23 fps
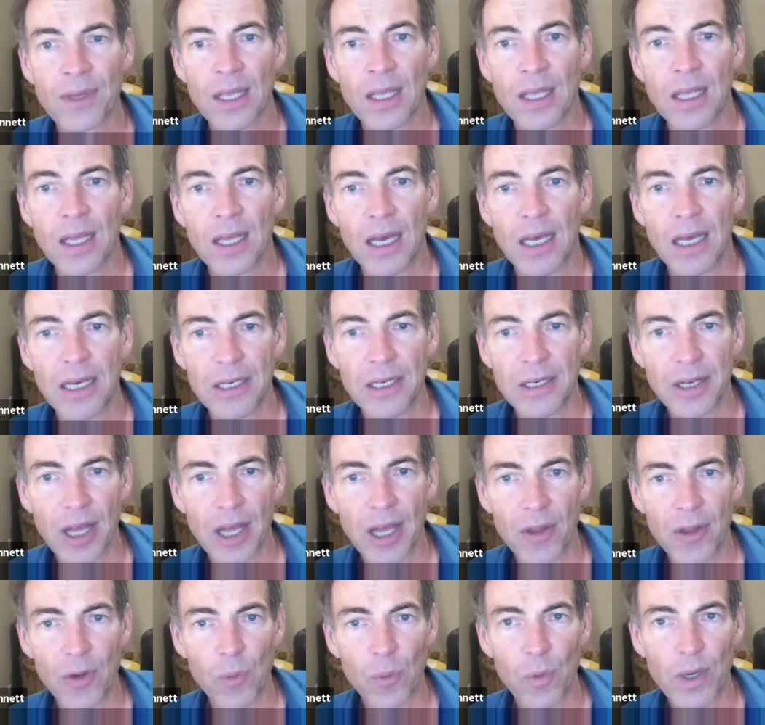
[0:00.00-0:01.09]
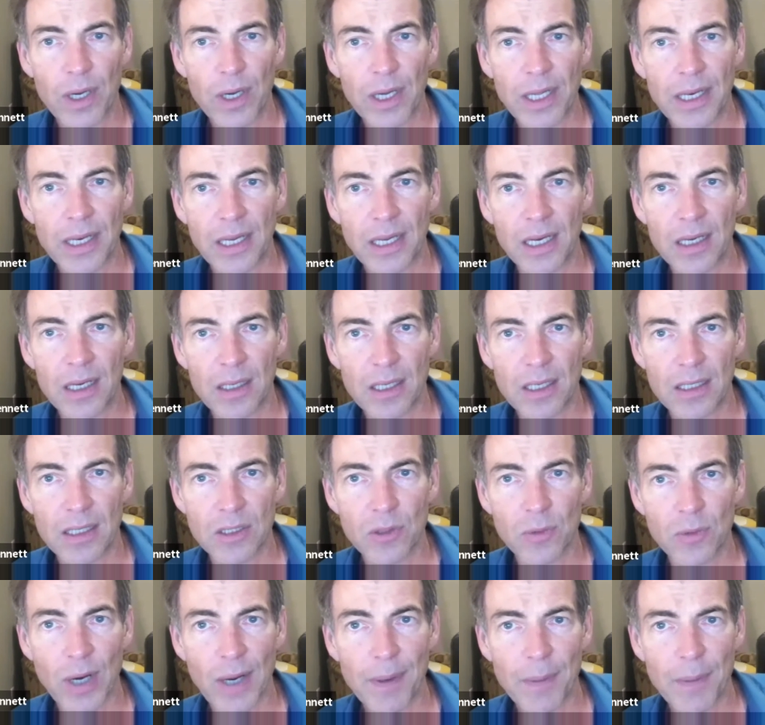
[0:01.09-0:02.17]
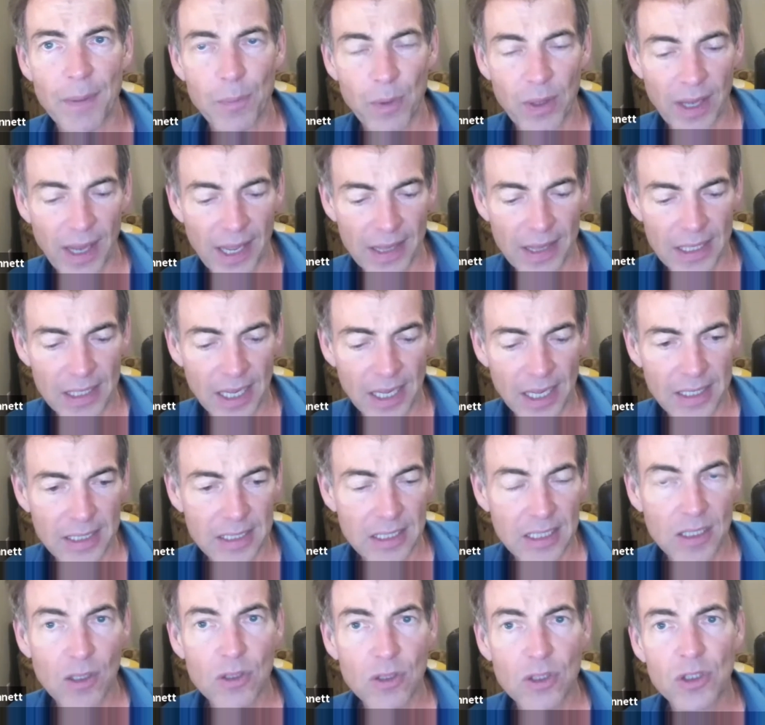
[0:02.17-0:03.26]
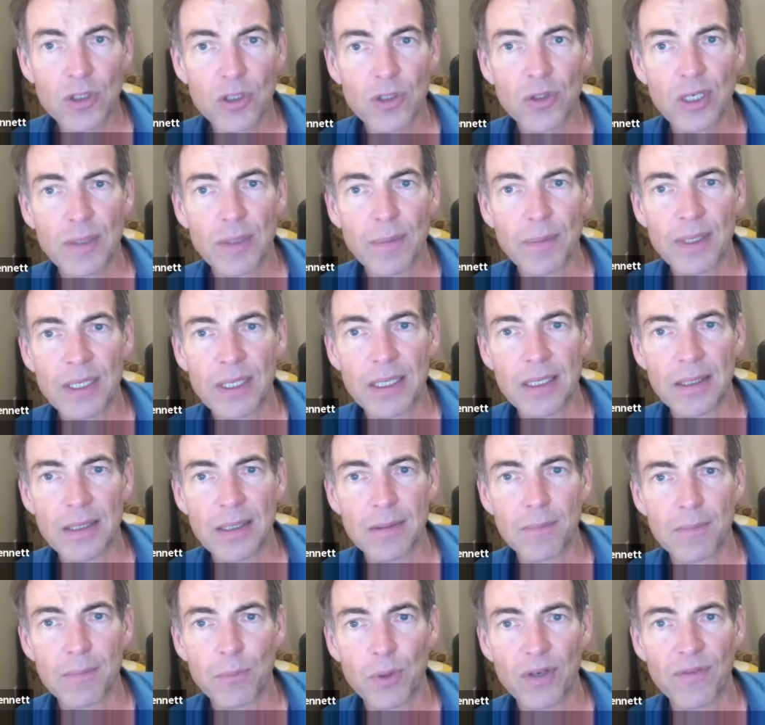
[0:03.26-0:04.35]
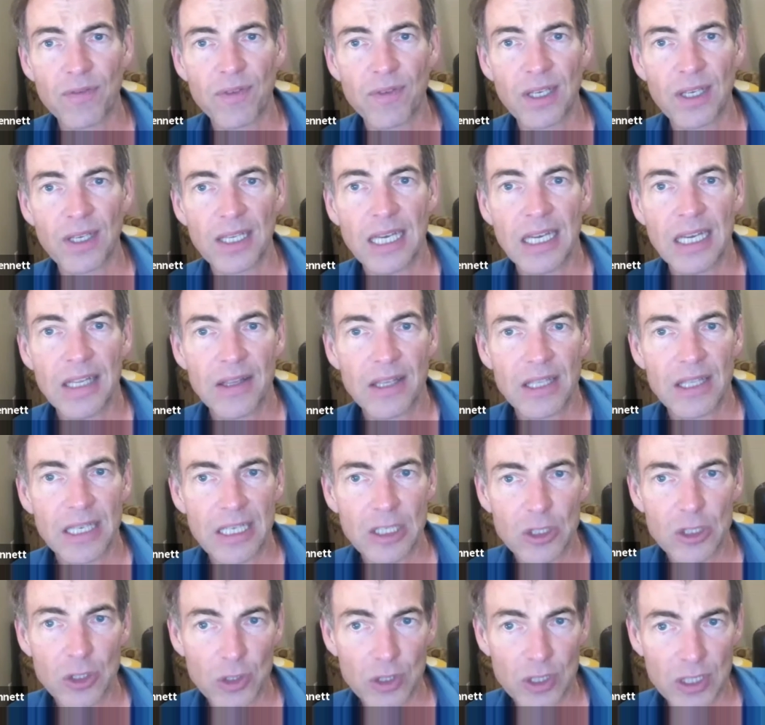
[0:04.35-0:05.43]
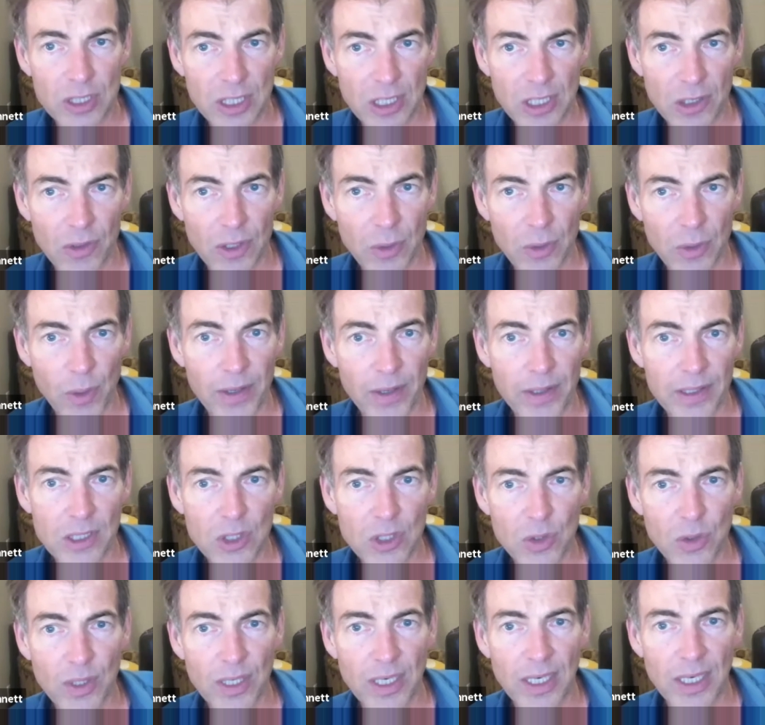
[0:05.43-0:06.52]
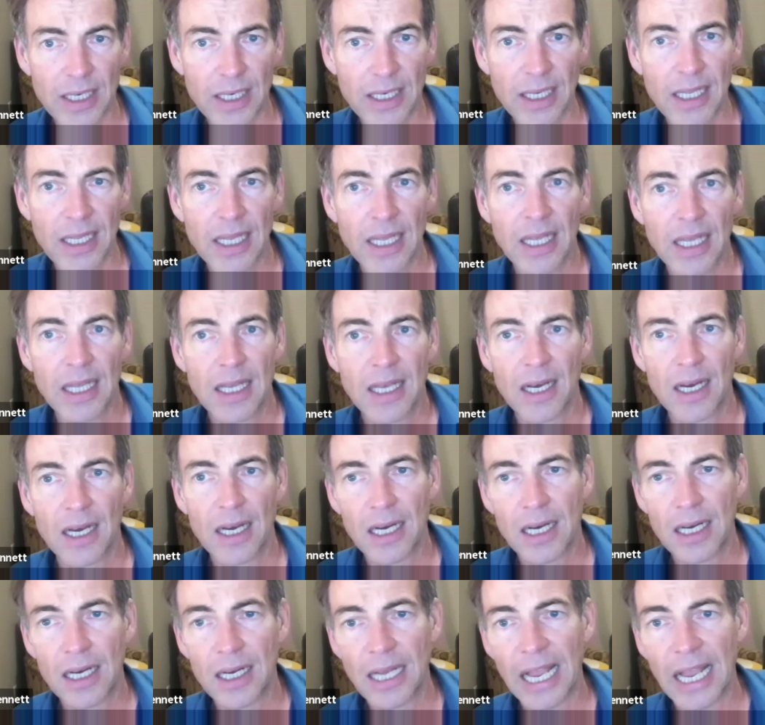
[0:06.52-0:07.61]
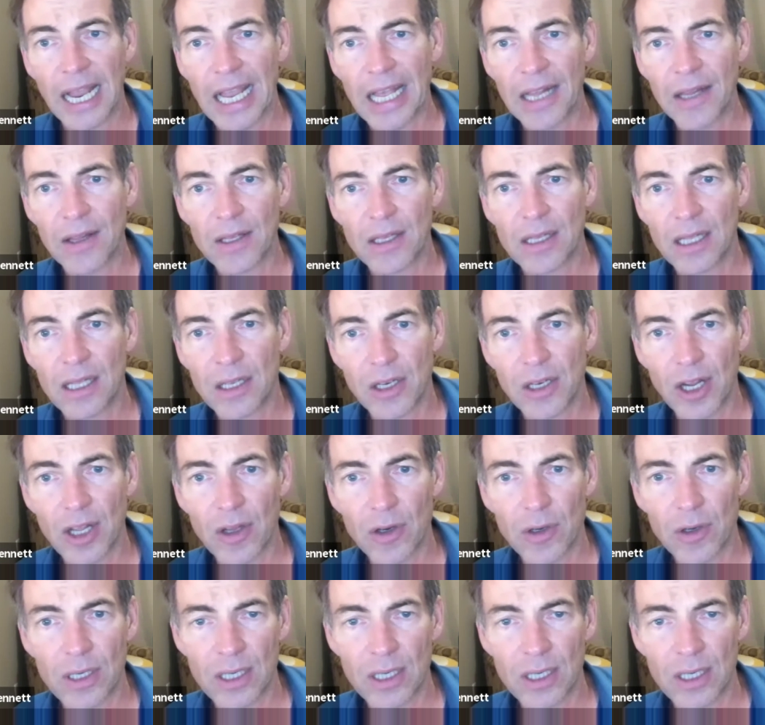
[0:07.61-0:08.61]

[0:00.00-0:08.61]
And another one, to wrap up, we had the non-disclosure agreement briefing, the initial security awareness training, and another